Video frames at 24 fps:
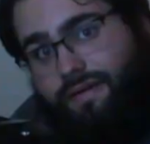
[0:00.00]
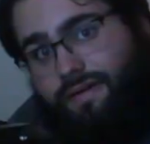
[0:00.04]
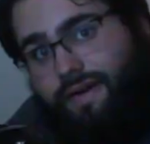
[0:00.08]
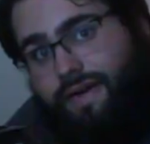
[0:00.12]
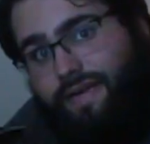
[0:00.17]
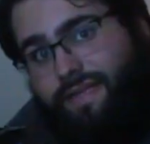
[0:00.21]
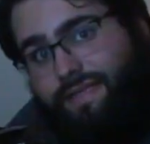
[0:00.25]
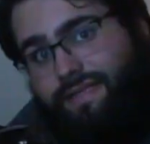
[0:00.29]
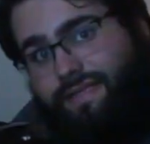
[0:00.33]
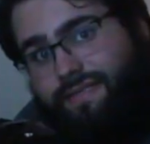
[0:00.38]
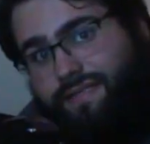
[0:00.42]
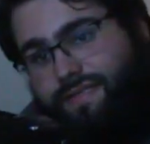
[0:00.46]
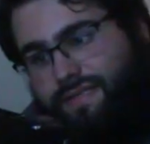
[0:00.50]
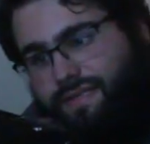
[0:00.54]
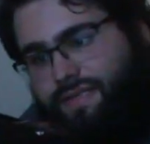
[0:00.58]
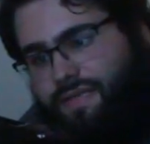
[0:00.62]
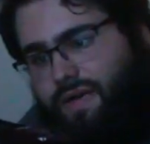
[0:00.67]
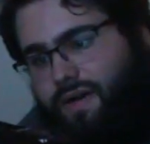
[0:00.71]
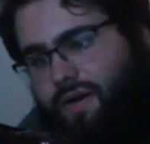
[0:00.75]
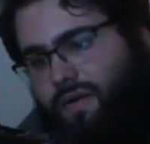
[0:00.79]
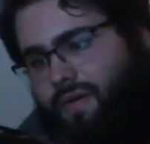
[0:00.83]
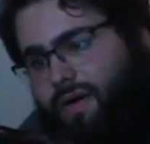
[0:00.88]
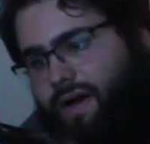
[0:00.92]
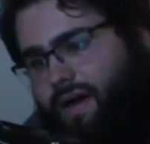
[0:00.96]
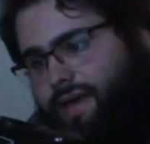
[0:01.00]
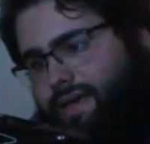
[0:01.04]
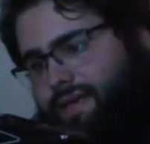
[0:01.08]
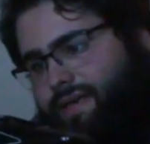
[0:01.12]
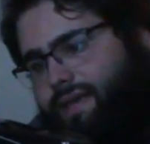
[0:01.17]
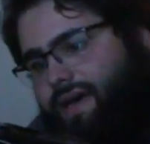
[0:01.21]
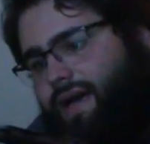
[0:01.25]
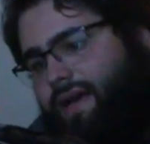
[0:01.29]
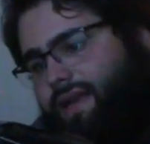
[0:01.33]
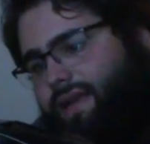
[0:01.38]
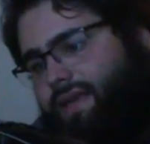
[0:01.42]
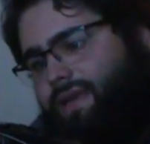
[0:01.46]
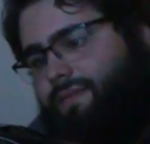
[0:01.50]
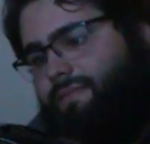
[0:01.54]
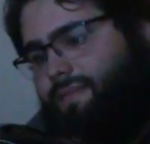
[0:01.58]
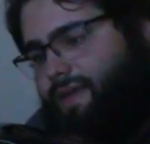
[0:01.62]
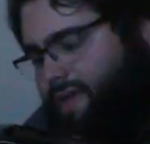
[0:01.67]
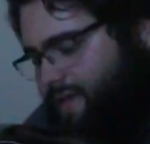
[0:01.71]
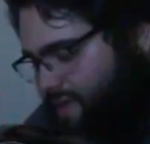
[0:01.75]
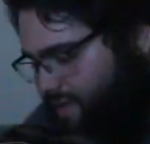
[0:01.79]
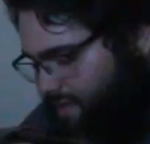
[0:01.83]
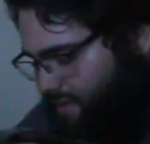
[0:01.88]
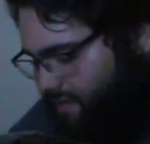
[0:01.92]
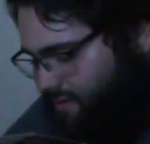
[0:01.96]
right, so I got him
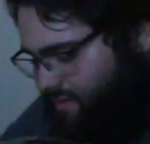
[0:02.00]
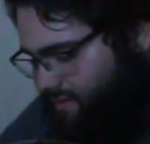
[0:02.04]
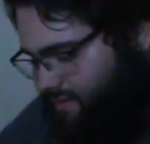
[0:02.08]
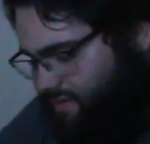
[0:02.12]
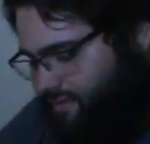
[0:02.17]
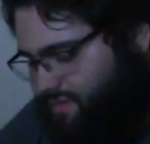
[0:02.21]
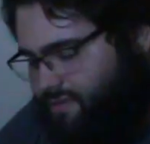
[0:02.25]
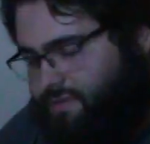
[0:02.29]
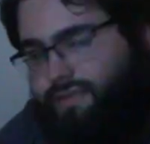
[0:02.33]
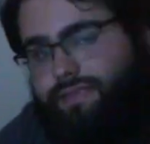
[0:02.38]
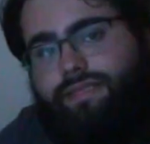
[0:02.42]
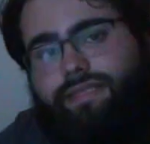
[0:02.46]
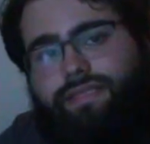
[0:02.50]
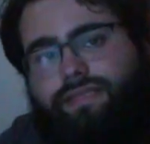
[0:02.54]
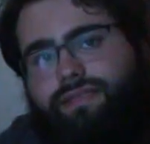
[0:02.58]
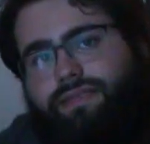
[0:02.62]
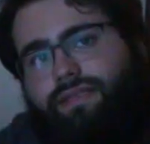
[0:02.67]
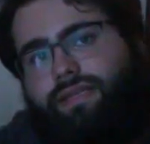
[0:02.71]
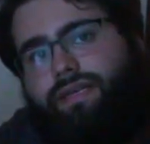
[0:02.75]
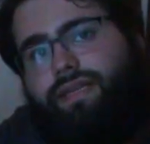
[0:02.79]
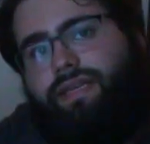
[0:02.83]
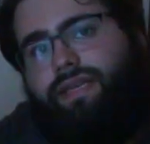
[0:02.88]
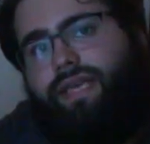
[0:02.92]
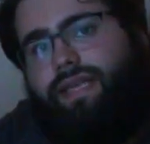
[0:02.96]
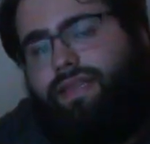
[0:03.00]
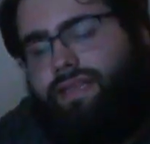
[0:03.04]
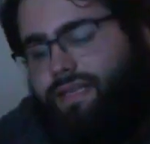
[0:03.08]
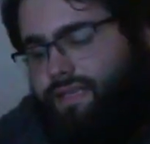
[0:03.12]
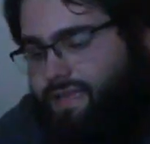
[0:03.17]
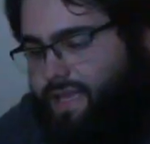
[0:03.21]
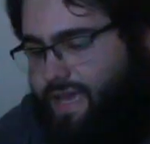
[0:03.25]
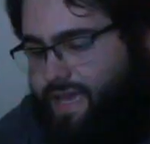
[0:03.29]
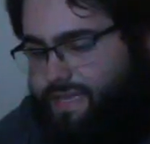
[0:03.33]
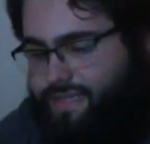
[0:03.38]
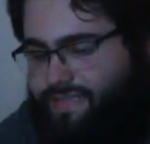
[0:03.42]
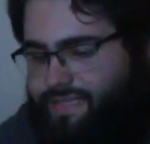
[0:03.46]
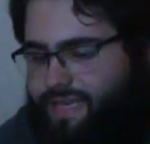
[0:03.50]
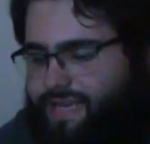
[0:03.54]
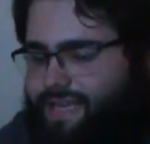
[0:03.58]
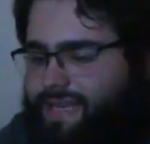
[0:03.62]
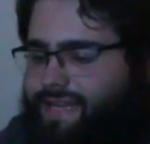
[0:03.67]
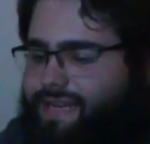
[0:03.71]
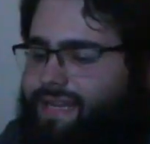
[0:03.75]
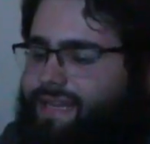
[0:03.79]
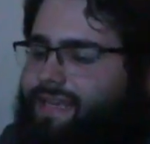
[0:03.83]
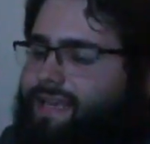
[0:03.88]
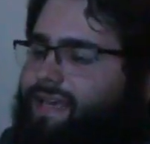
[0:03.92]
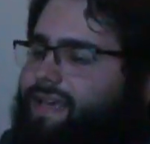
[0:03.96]
in. Just couldn't get the legs
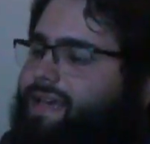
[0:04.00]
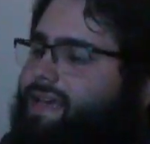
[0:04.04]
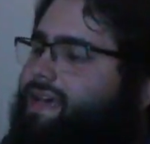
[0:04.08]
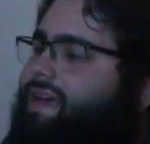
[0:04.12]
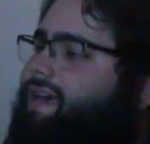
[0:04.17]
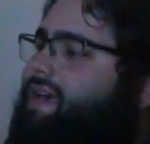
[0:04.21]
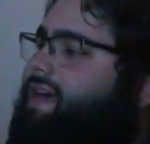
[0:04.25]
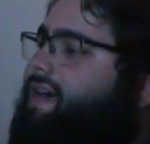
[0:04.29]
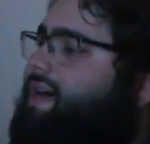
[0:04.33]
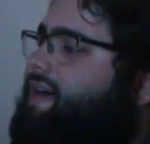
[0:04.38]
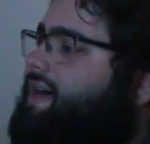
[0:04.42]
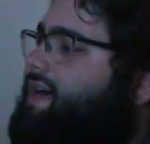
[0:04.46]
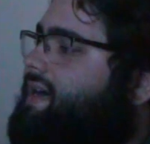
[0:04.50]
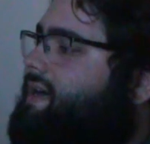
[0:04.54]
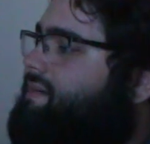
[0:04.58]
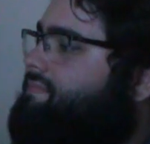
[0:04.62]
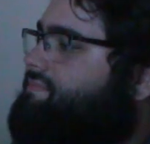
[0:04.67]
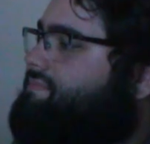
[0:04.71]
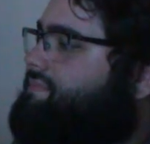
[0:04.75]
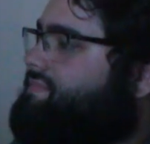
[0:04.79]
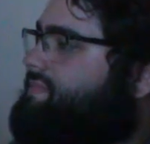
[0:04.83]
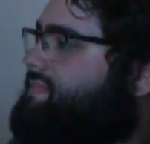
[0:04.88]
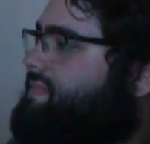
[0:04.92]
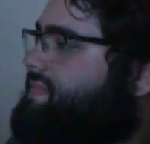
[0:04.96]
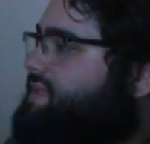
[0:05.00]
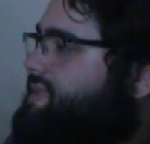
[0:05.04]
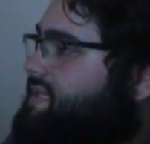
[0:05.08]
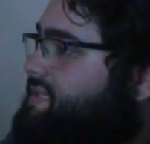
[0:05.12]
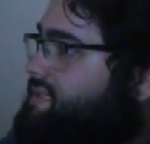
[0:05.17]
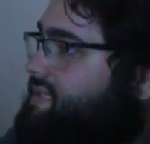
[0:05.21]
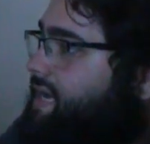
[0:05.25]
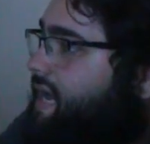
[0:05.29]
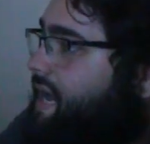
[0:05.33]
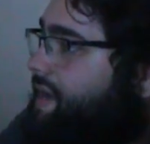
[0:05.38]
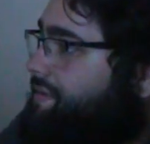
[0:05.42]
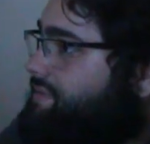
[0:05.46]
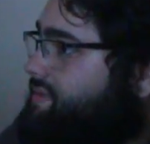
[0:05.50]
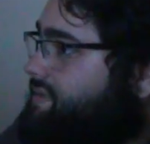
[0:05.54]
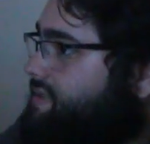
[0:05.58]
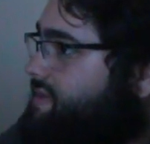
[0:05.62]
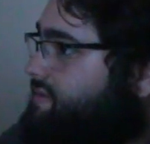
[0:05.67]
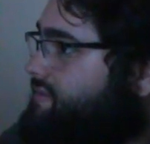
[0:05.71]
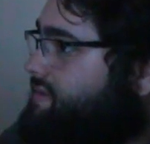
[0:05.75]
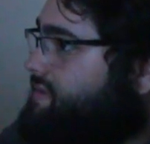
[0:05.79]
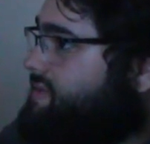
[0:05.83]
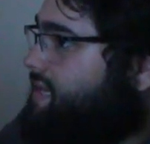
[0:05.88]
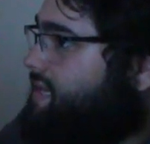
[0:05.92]
in. This obviously was